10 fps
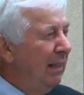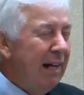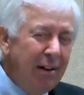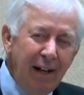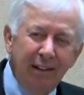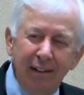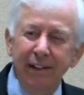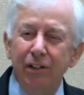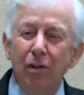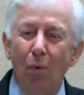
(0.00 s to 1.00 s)
Now,
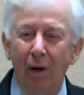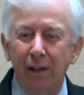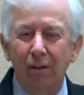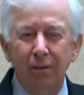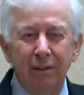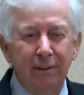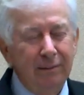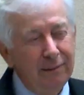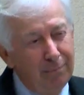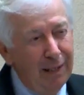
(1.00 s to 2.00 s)
again, you don't want to go to
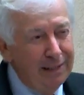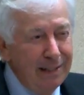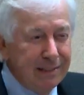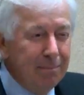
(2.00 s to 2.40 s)
in my case,